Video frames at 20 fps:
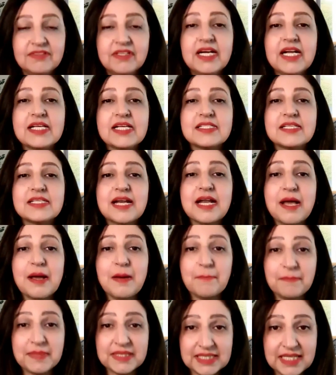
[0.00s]
Whereas an
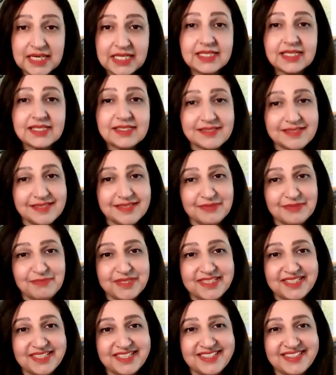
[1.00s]
empathetic
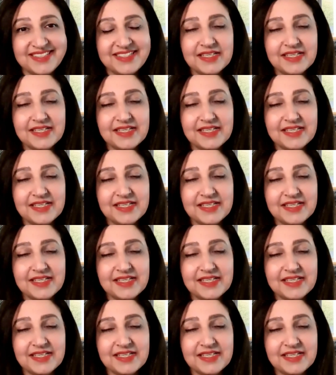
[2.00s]
statement